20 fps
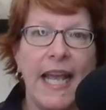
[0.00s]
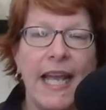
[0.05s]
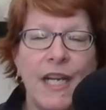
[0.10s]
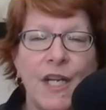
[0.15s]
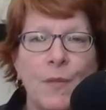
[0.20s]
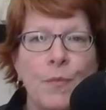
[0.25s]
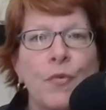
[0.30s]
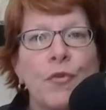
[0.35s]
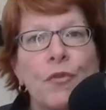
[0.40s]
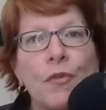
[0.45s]

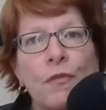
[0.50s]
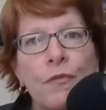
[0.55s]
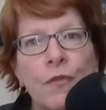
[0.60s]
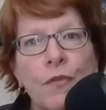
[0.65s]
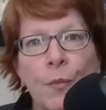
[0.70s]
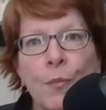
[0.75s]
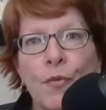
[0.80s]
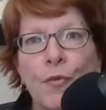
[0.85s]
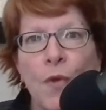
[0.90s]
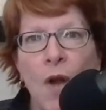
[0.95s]
and improve
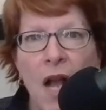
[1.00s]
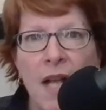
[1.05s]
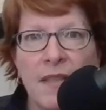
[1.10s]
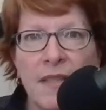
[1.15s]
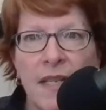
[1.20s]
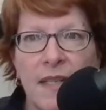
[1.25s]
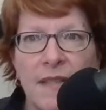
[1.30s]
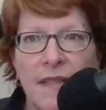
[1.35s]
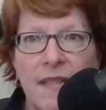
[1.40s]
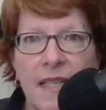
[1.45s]
her
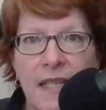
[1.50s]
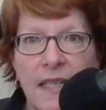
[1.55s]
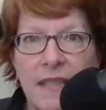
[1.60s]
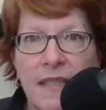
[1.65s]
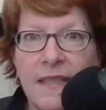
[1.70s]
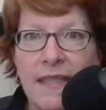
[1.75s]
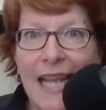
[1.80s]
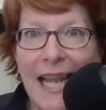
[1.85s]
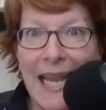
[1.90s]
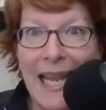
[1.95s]

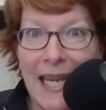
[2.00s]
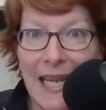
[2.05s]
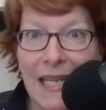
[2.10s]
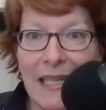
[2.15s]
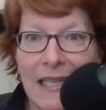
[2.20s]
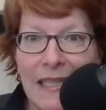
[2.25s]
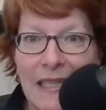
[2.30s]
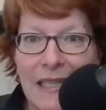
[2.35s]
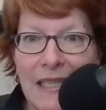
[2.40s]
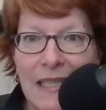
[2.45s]
processes
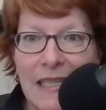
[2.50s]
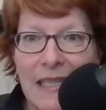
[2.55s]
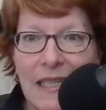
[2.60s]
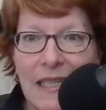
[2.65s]
and